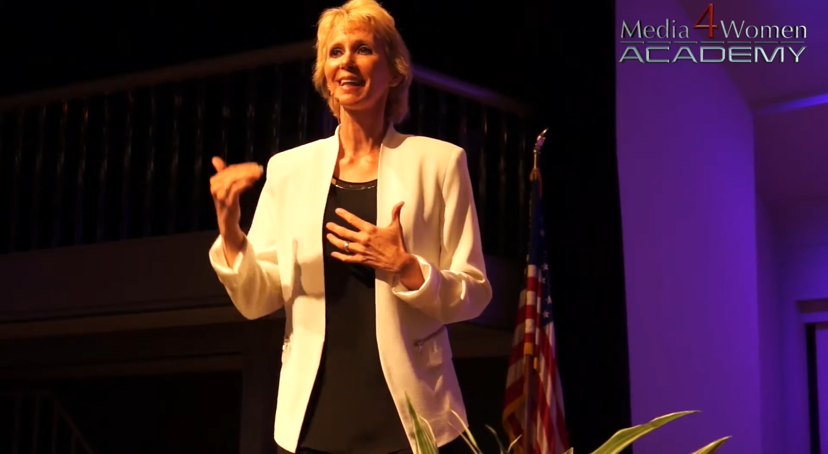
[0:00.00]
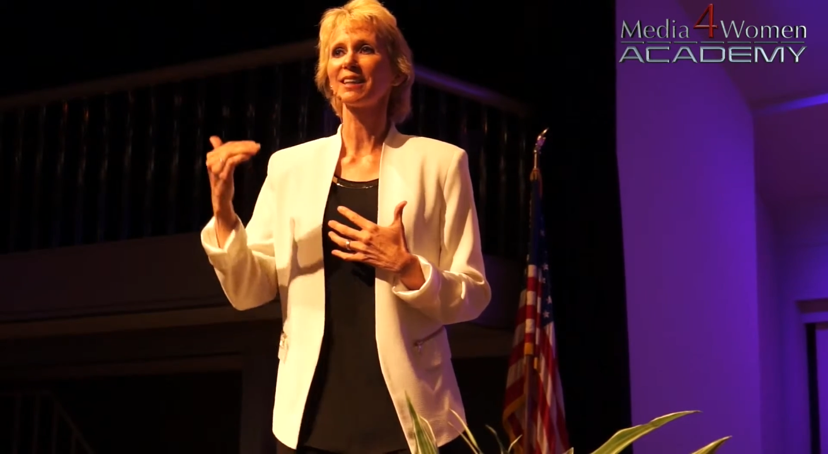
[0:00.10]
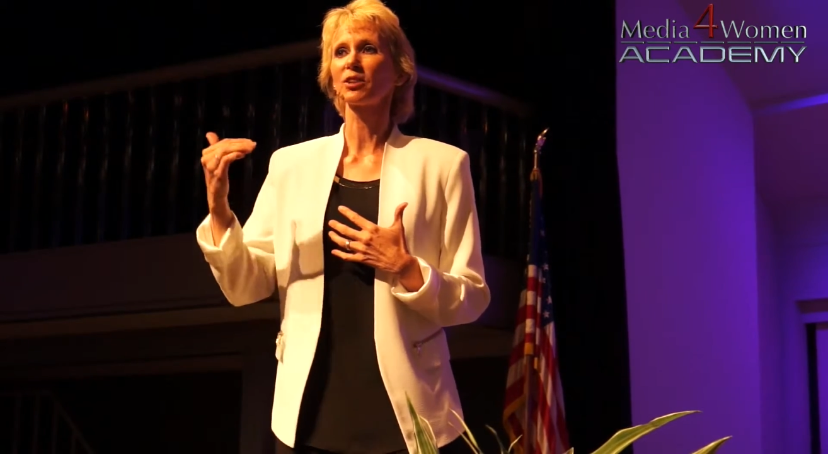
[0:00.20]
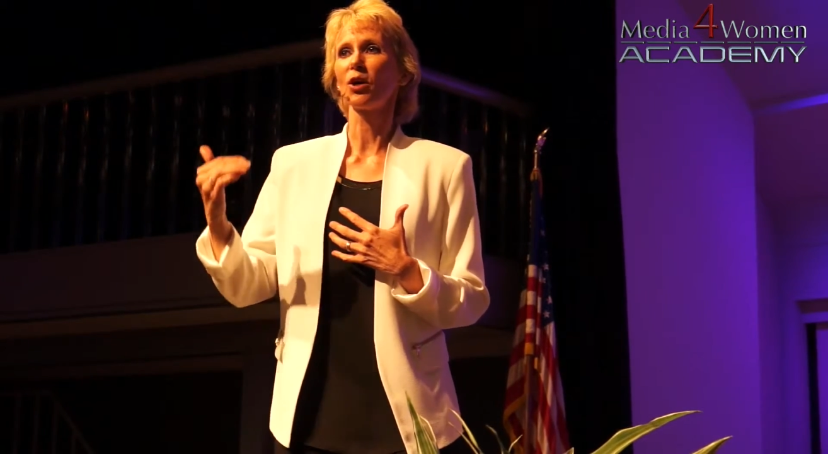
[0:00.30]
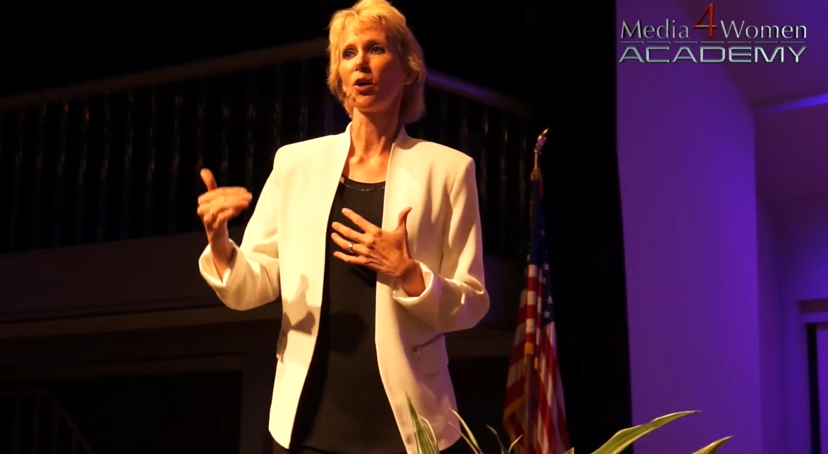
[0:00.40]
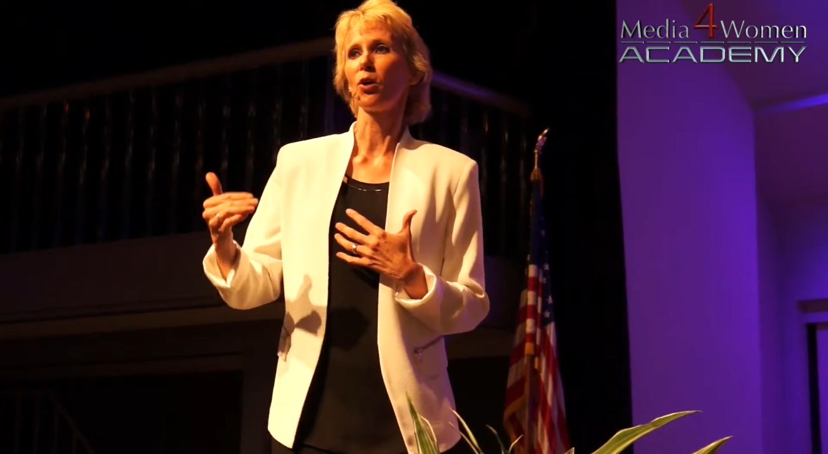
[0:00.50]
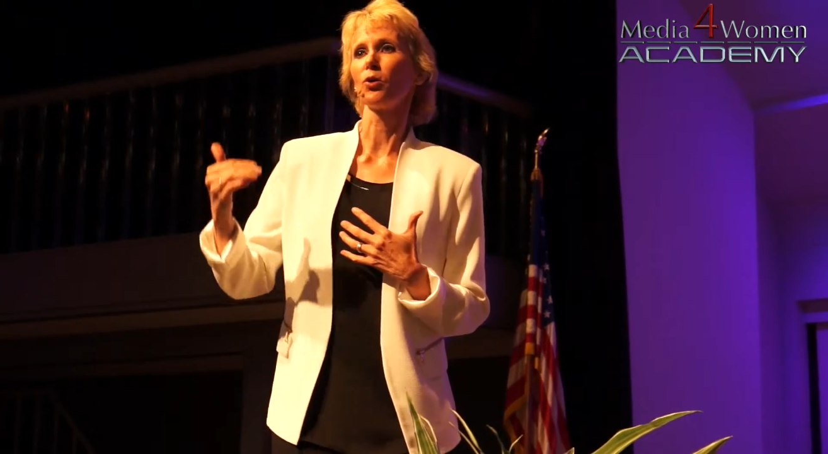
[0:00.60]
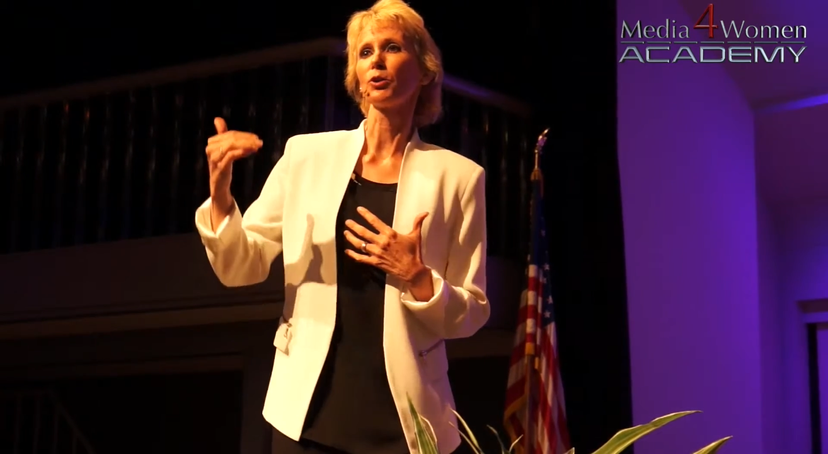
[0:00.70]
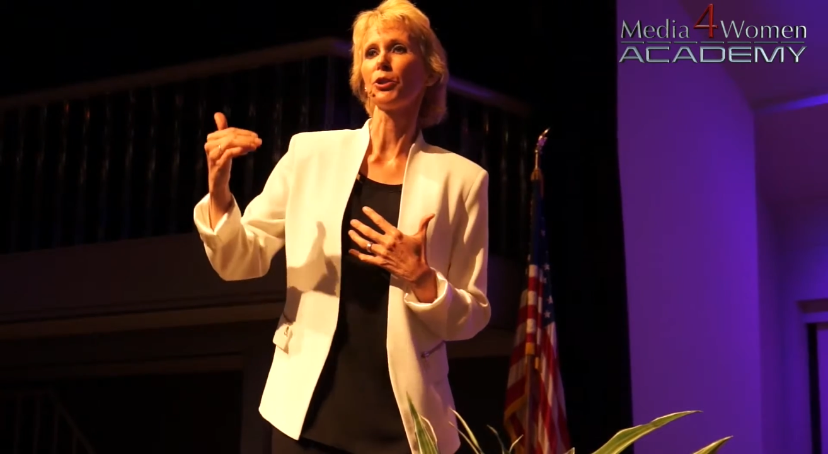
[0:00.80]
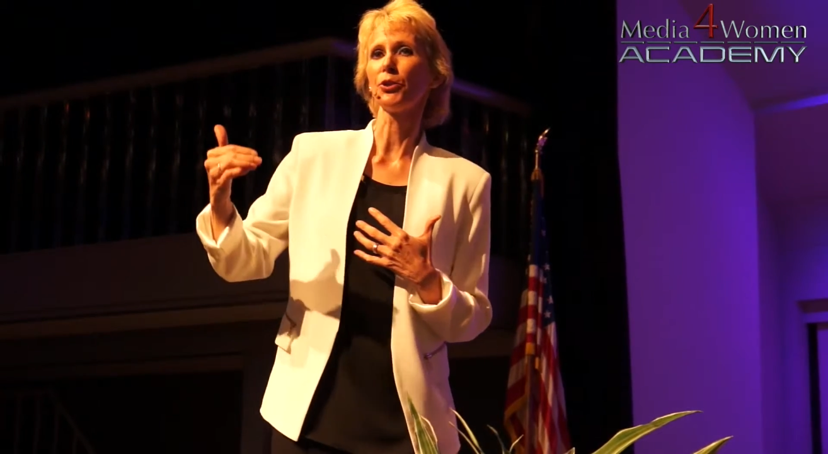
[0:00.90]
has
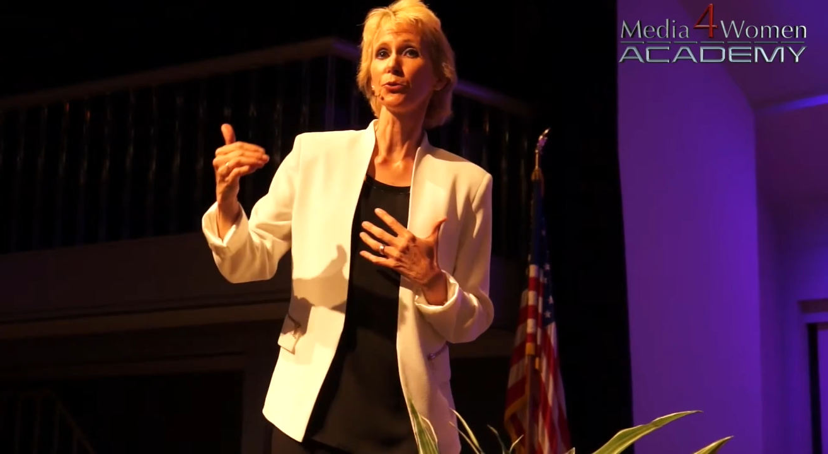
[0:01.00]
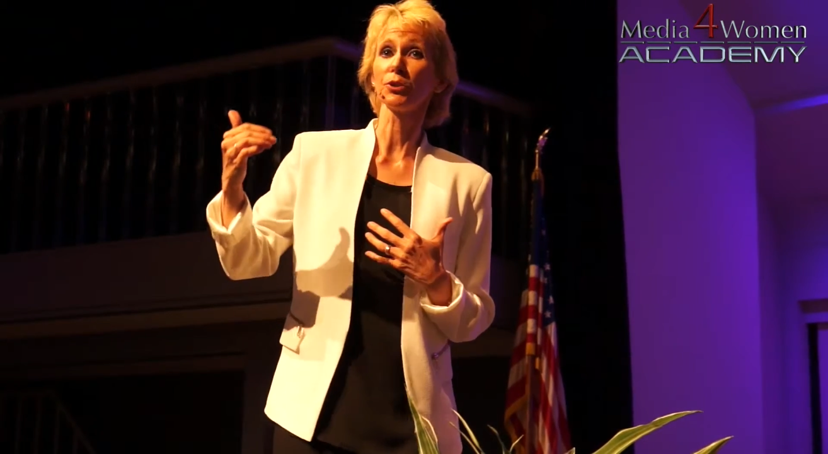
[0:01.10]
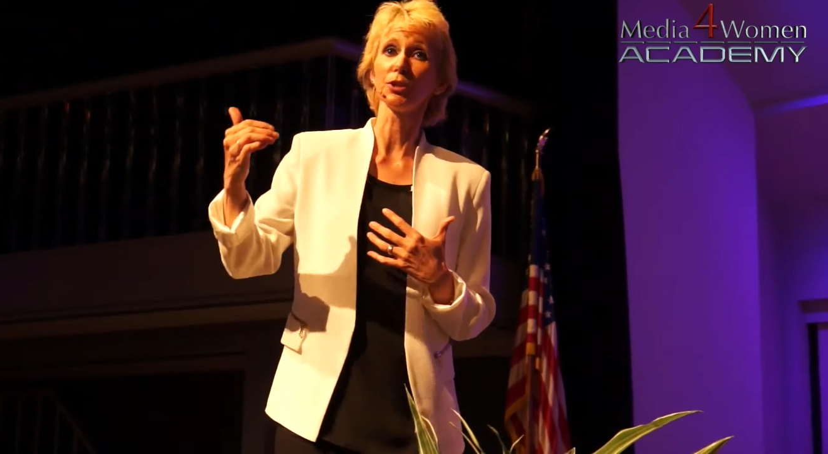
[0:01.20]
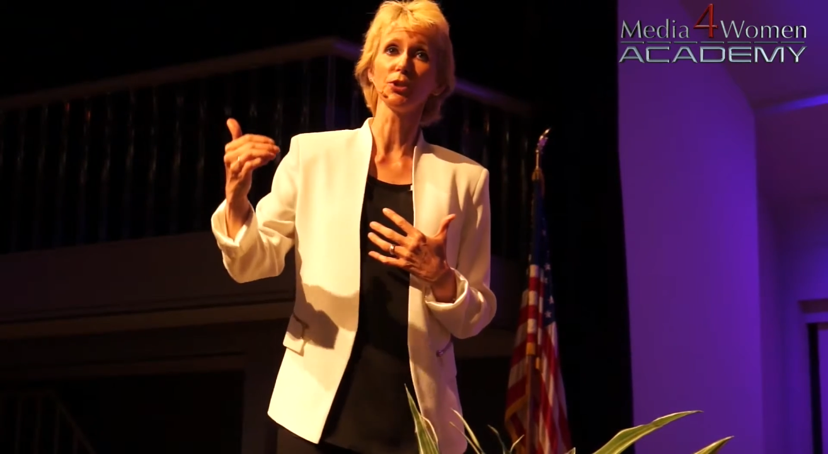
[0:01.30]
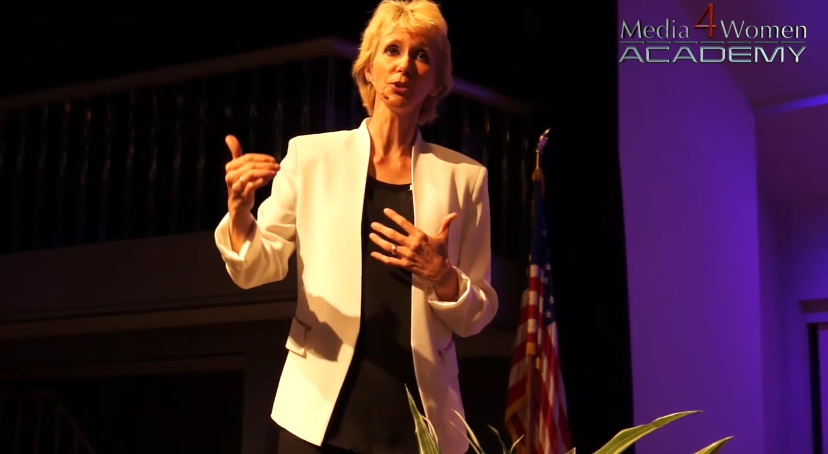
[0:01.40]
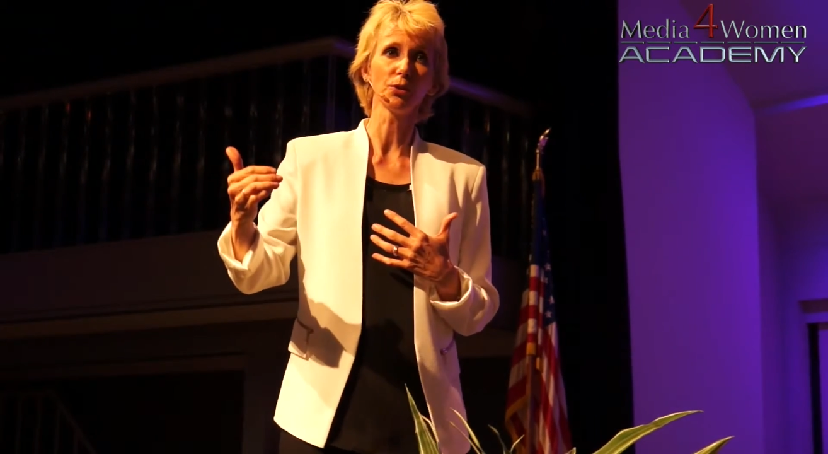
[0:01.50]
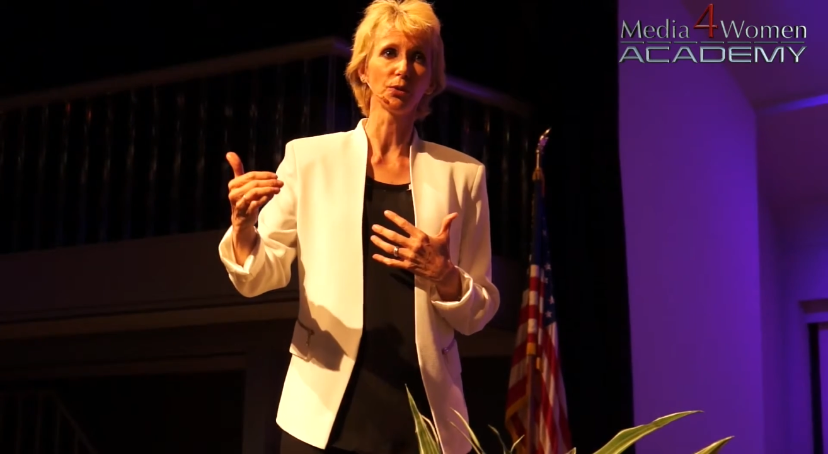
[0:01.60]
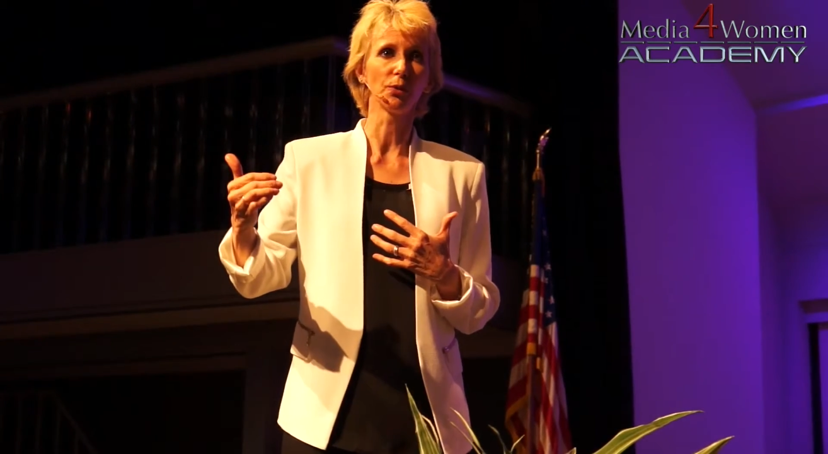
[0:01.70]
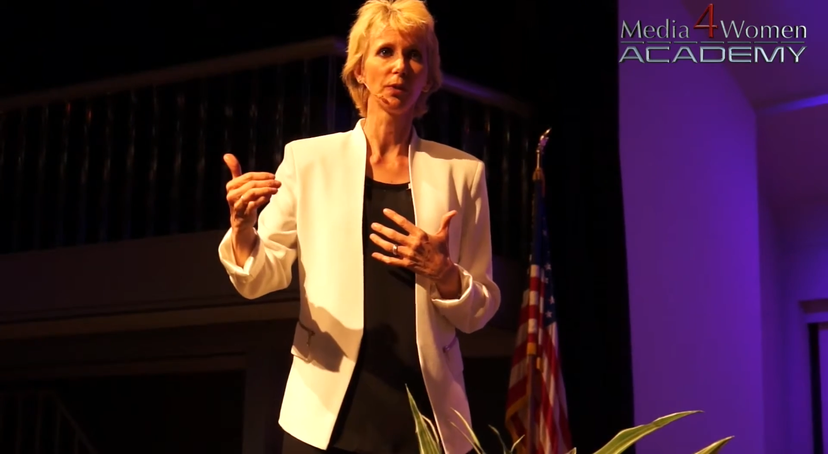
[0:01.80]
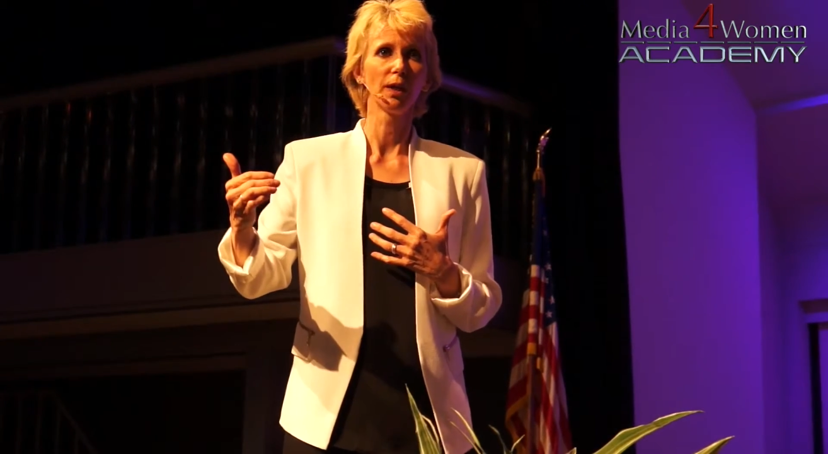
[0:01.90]
called you to
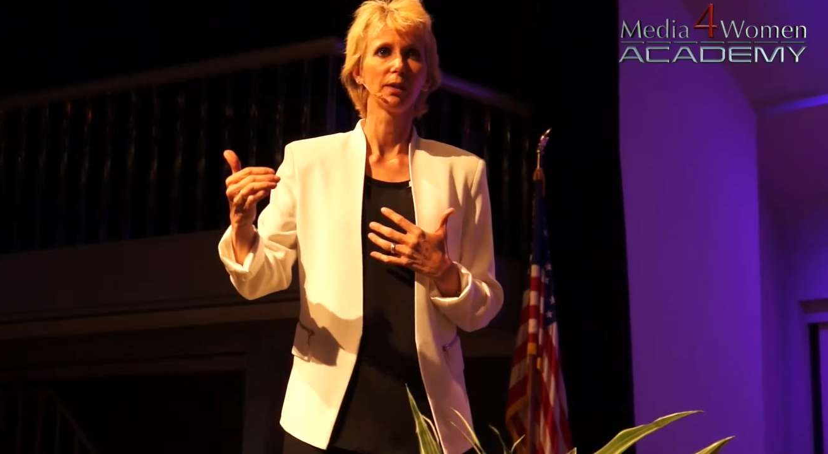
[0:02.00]
do